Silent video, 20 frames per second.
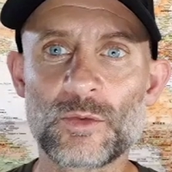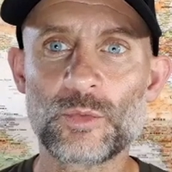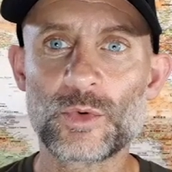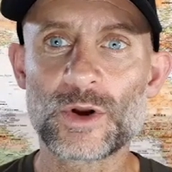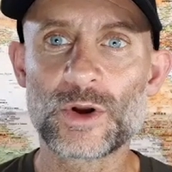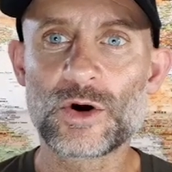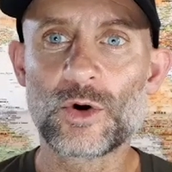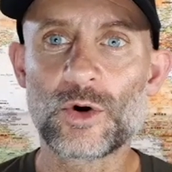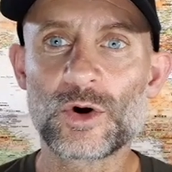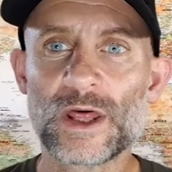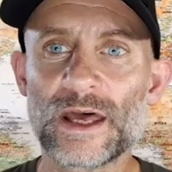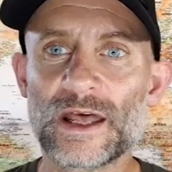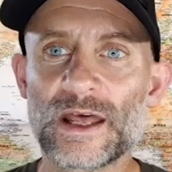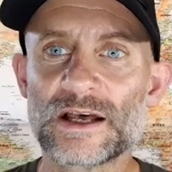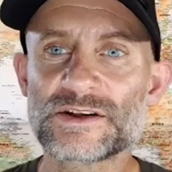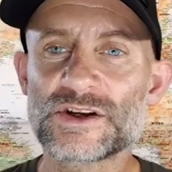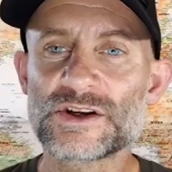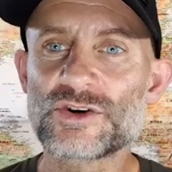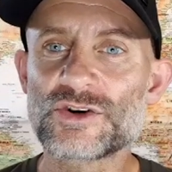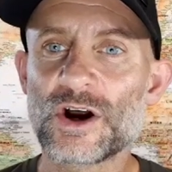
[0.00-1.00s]
We call it,
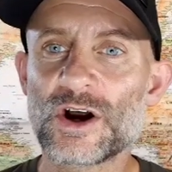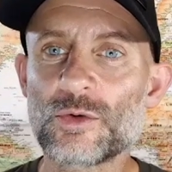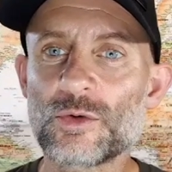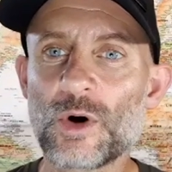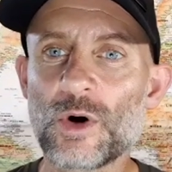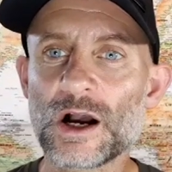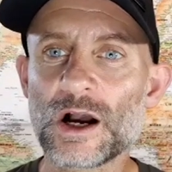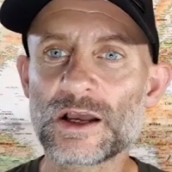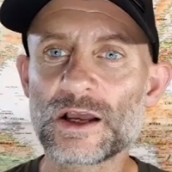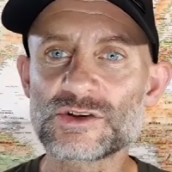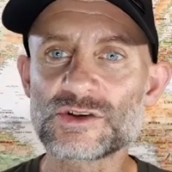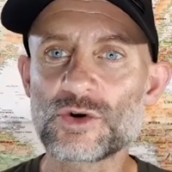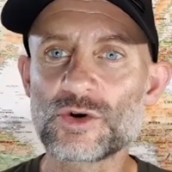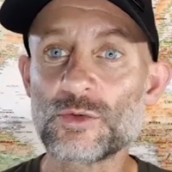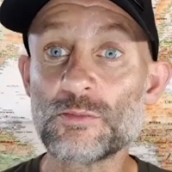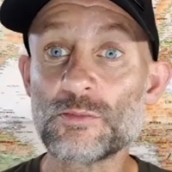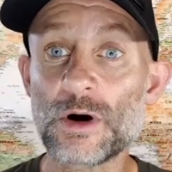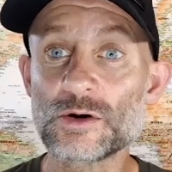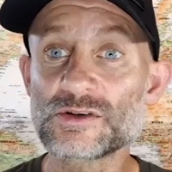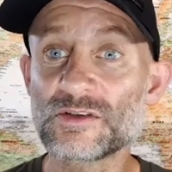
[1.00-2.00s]
as a drug worker, it's called
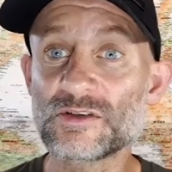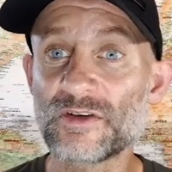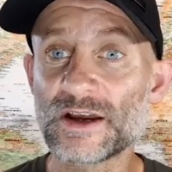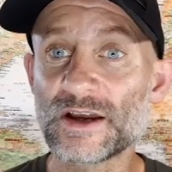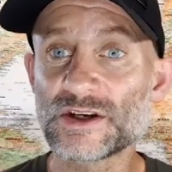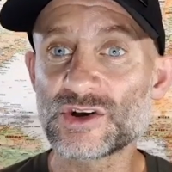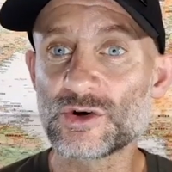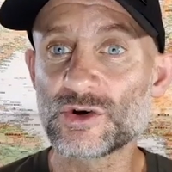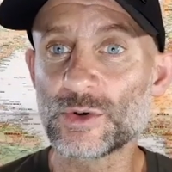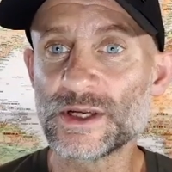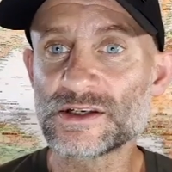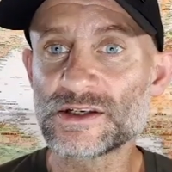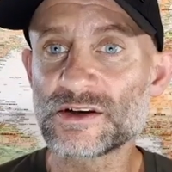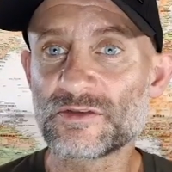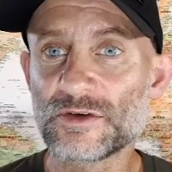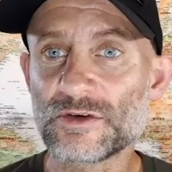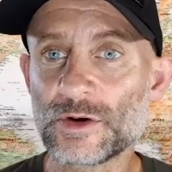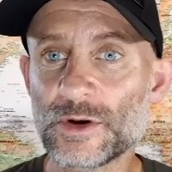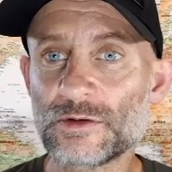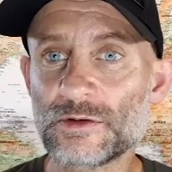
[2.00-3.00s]
motivational
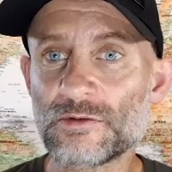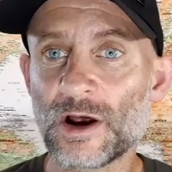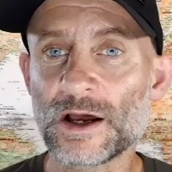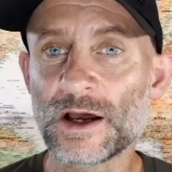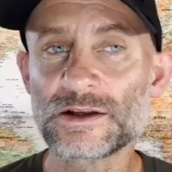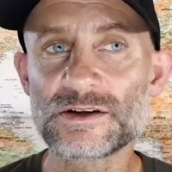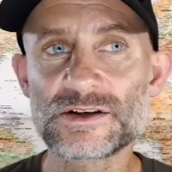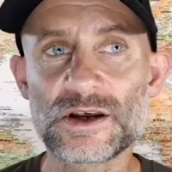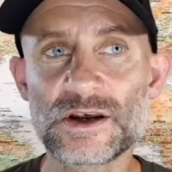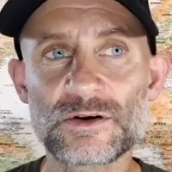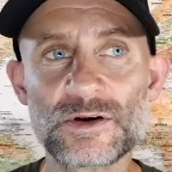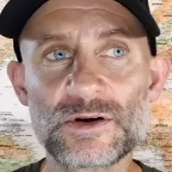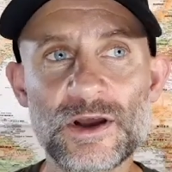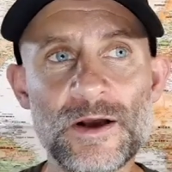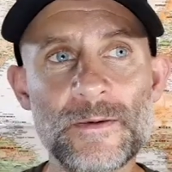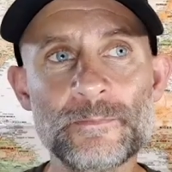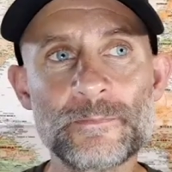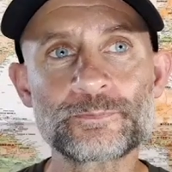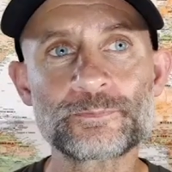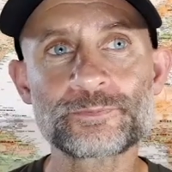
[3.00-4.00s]
interviewing, right? So
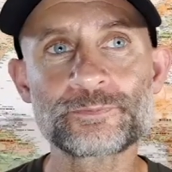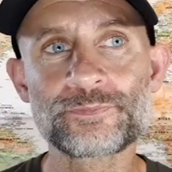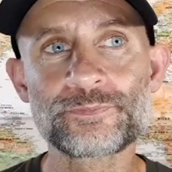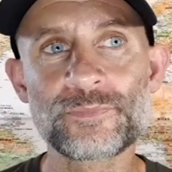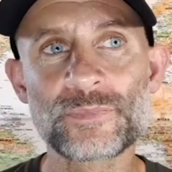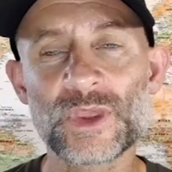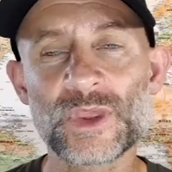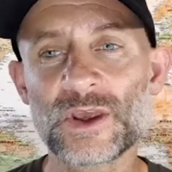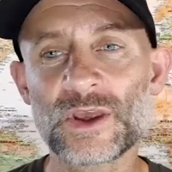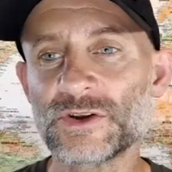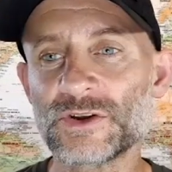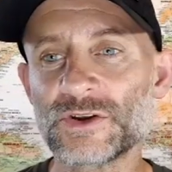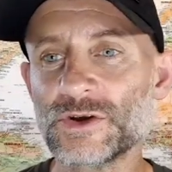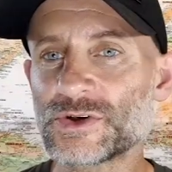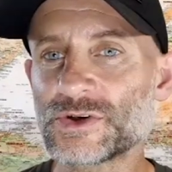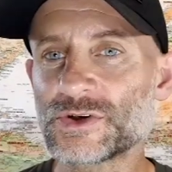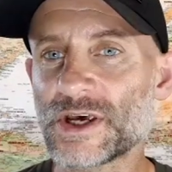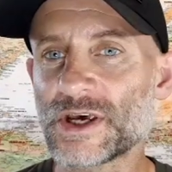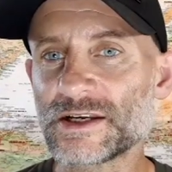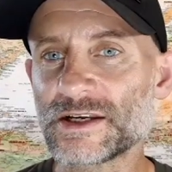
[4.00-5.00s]
you
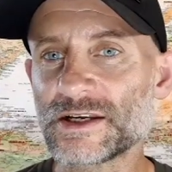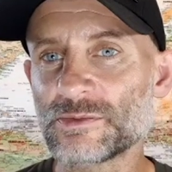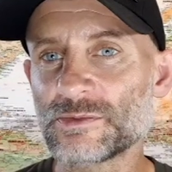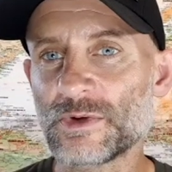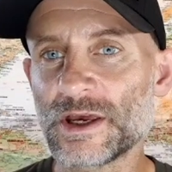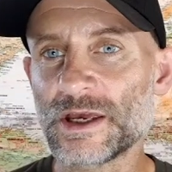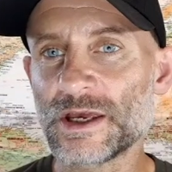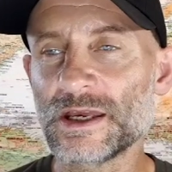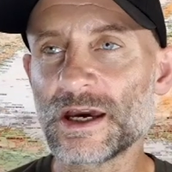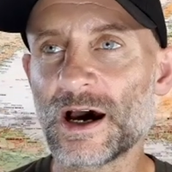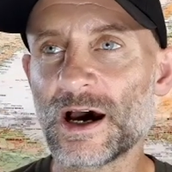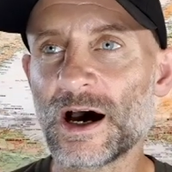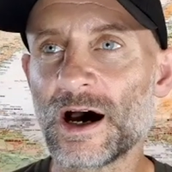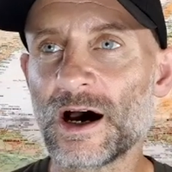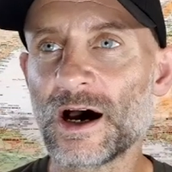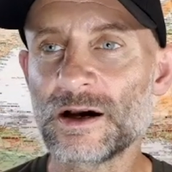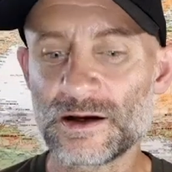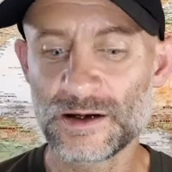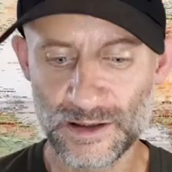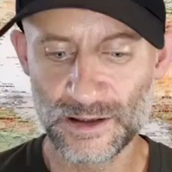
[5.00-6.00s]
say to me, I
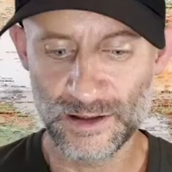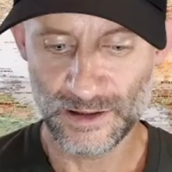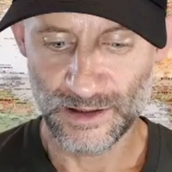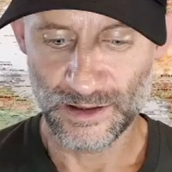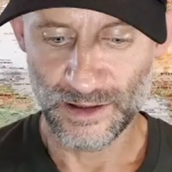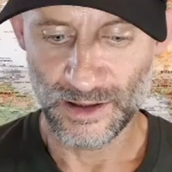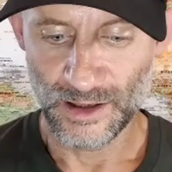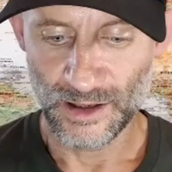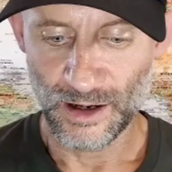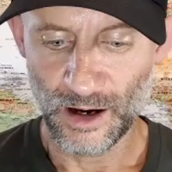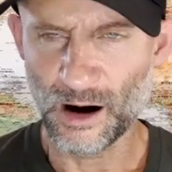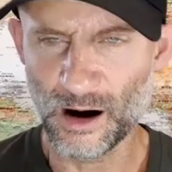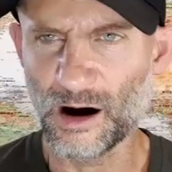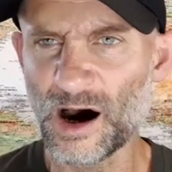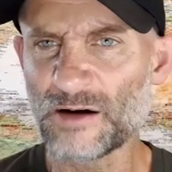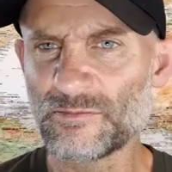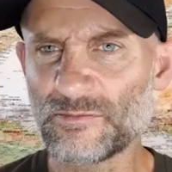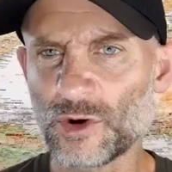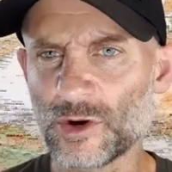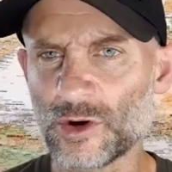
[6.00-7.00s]

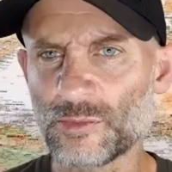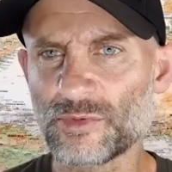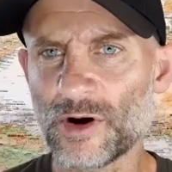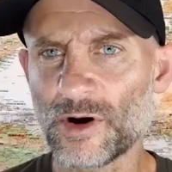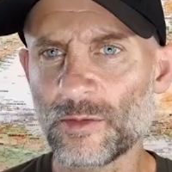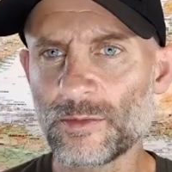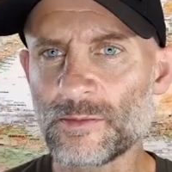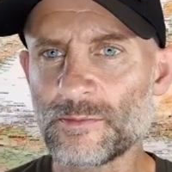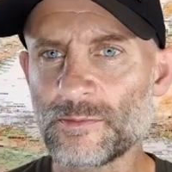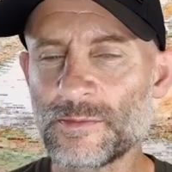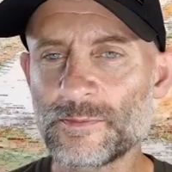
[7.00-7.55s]
haven't got a problem.